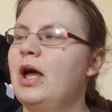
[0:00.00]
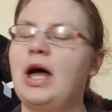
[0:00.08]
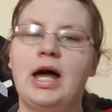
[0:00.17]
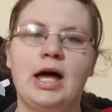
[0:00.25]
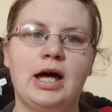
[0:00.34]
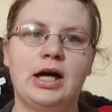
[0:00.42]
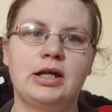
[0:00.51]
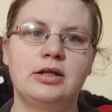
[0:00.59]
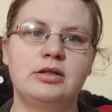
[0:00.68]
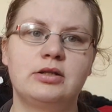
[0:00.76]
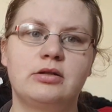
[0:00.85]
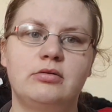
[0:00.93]

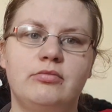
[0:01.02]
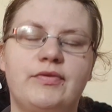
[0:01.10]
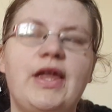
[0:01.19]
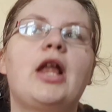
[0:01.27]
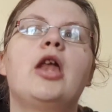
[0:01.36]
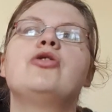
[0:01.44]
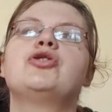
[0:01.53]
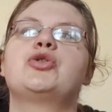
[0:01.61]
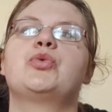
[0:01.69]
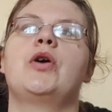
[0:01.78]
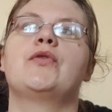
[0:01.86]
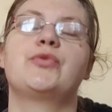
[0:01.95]
And they closed at
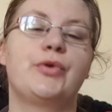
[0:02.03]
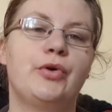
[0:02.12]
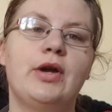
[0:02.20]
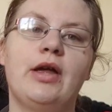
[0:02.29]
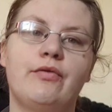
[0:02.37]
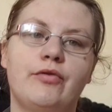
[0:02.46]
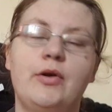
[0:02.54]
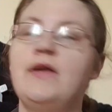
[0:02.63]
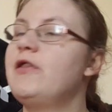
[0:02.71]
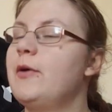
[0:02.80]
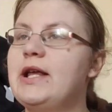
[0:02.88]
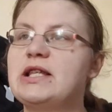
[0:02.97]
12, so I couldn't get through.
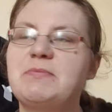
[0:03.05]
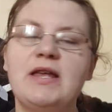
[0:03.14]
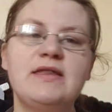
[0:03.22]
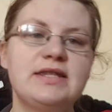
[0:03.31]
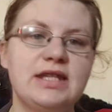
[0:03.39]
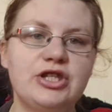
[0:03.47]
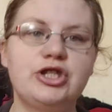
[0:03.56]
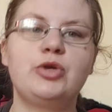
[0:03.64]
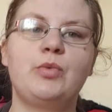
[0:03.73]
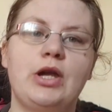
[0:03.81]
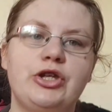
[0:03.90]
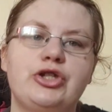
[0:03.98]
You know, explain the
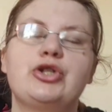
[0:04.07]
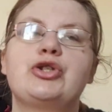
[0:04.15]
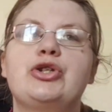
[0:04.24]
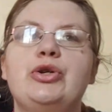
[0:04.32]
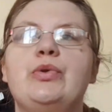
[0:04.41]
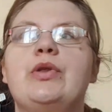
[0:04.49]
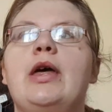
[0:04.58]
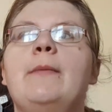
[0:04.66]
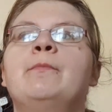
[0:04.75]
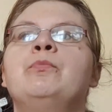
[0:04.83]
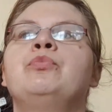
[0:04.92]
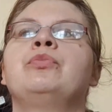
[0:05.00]
situation to
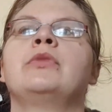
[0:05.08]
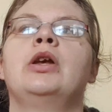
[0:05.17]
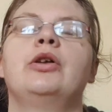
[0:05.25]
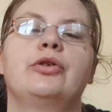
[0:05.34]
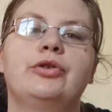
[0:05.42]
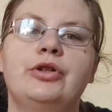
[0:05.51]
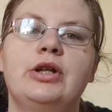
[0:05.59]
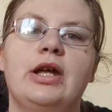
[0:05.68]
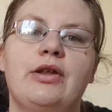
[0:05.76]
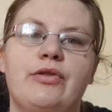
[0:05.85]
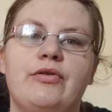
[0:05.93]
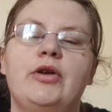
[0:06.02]
them. Couldn't
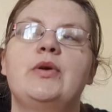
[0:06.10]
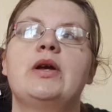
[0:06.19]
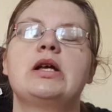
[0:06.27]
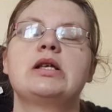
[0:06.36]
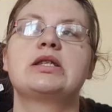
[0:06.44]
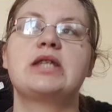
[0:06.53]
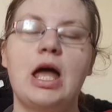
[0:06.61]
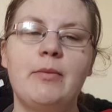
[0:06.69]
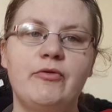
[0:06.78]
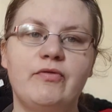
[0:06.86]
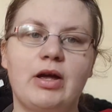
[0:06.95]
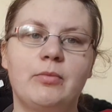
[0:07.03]
get through.
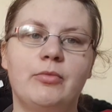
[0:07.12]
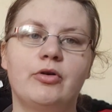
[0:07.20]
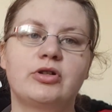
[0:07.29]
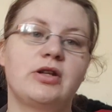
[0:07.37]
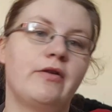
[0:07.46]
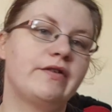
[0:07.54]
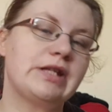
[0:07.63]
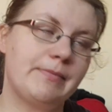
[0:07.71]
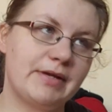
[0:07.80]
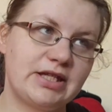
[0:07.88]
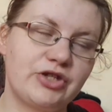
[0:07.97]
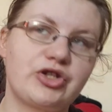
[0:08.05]
Simon rang him up, so I
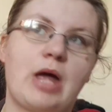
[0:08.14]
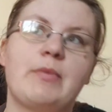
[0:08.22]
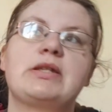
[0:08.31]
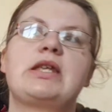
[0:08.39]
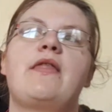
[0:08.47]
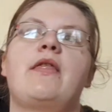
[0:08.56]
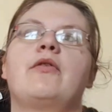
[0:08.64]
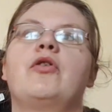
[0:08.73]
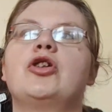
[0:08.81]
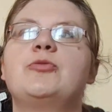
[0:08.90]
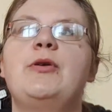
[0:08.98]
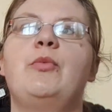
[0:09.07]
messaged Simon saying that I've
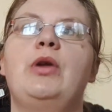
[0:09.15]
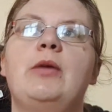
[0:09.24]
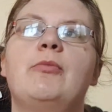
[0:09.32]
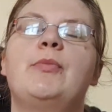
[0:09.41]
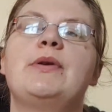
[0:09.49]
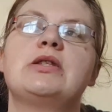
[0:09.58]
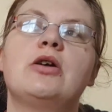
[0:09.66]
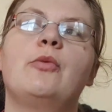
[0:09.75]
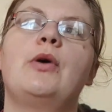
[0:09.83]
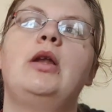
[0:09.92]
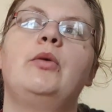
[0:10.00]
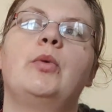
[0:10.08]
gone to pick William up. He's not
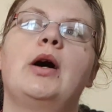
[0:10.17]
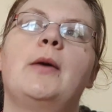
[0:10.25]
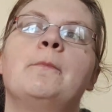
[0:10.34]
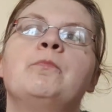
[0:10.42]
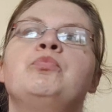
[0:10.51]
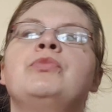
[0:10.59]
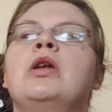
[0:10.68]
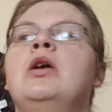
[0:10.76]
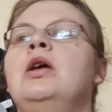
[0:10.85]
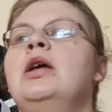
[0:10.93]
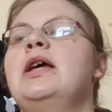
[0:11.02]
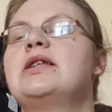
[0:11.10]
well.
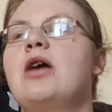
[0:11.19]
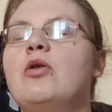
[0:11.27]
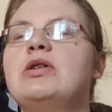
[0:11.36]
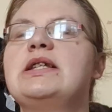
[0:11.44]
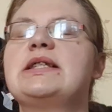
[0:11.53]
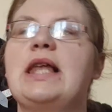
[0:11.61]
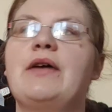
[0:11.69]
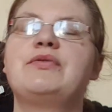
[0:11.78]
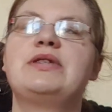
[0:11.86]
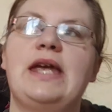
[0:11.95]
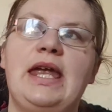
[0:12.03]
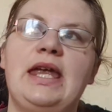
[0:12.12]
He's holding his
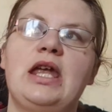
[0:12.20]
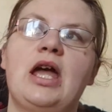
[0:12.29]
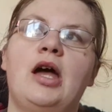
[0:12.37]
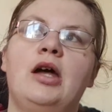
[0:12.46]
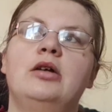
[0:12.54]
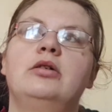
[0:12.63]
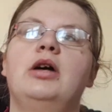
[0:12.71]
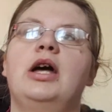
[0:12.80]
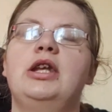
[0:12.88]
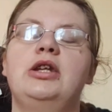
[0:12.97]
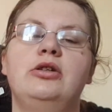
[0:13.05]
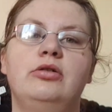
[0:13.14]
left ear,
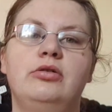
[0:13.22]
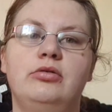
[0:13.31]
and